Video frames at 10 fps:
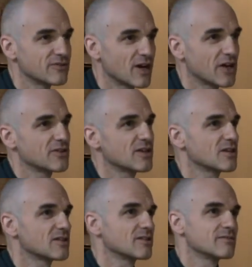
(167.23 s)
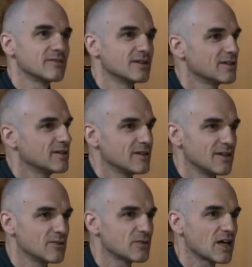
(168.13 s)
I think that
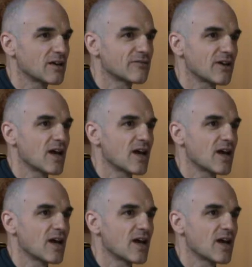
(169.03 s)
he would have